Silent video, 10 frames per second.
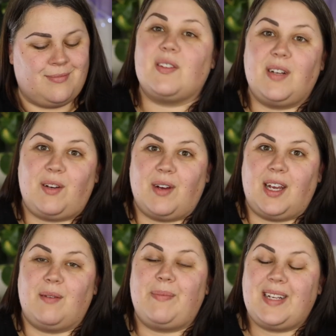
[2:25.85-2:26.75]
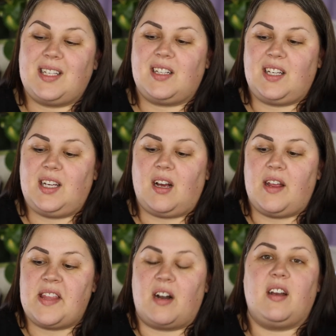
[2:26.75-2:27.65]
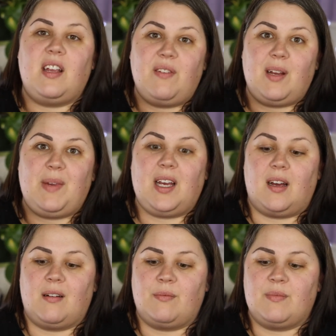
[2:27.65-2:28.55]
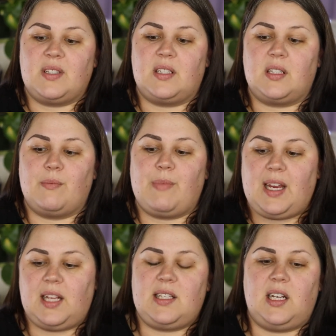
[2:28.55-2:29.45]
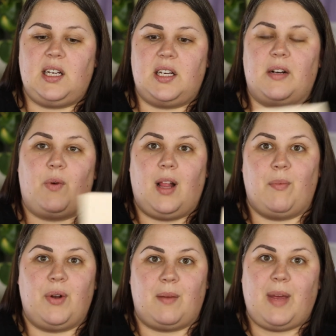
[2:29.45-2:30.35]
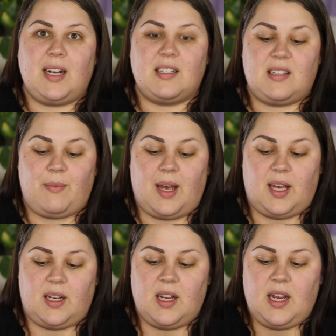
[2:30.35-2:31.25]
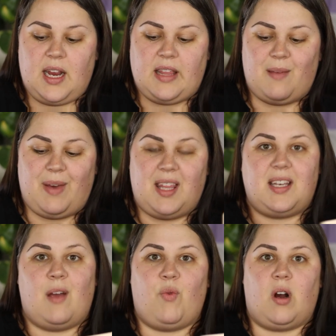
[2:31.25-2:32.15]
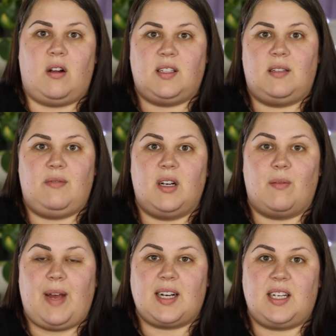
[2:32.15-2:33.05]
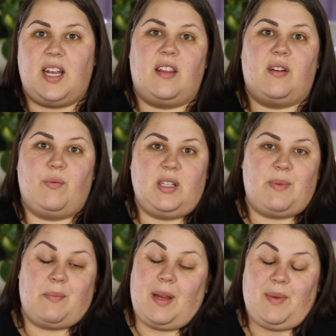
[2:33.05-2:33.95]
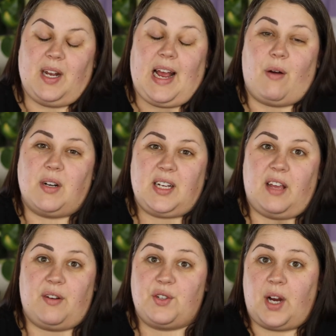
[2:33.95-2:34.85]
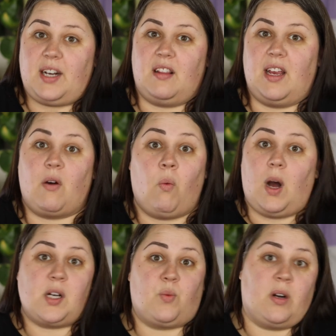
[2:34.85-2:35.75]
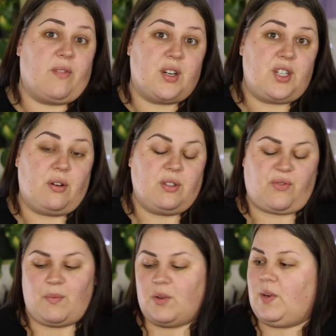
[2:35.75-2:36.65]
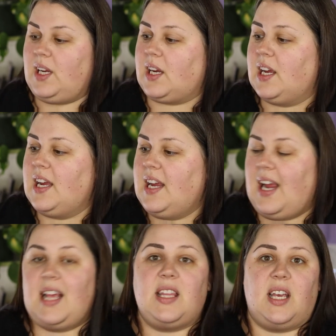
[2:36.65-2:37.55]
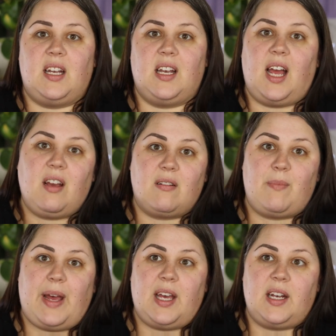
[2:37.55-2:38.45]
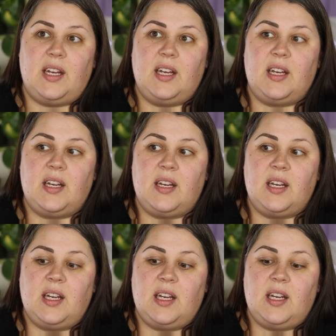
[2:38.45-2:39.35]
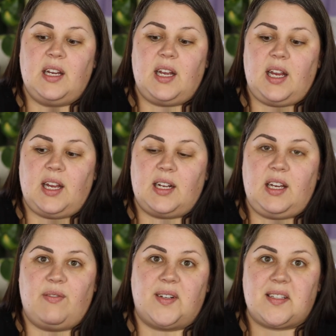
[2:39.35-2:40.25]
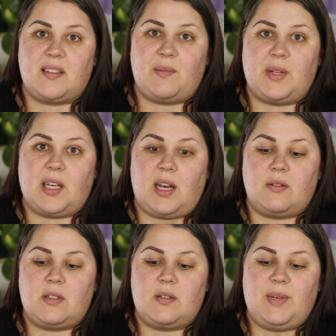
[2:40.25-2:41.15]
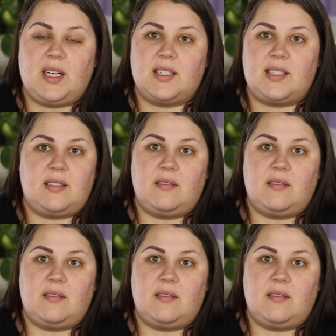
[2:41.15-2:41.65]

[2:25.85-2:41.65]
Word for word: So anyway, basically, and then our evening becomes Mike is eating dinner while I'm putting Magnus to bed, and then by the time we're all, you know, back together, we spend maybe an hour together trying to like watch one of our shows from the week, and then I go to bed and he falls asleep on the couch because